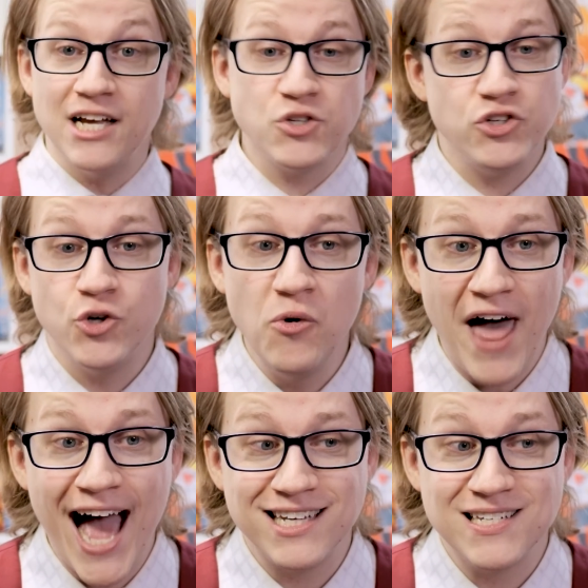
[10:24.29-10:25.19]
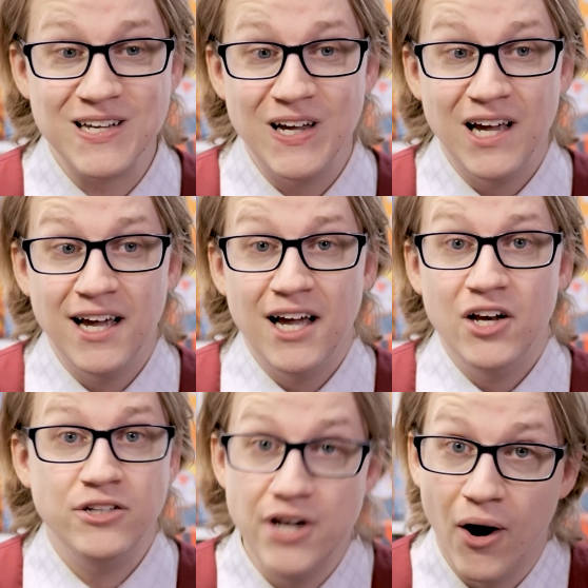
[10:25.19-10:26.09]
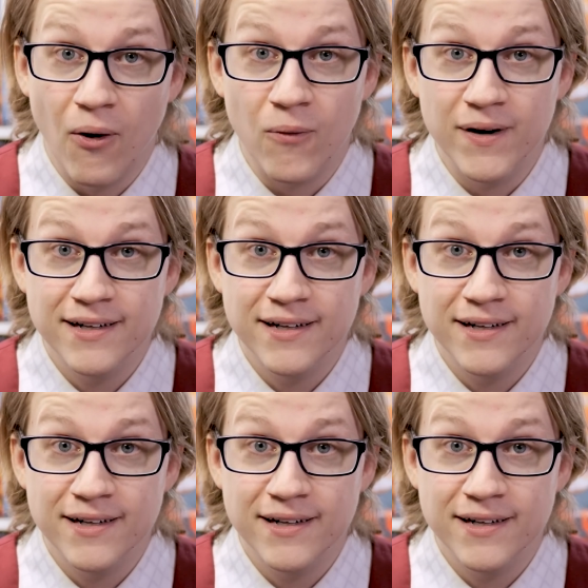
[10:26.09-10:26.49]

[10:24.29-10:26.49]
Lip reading: Does it do that? No.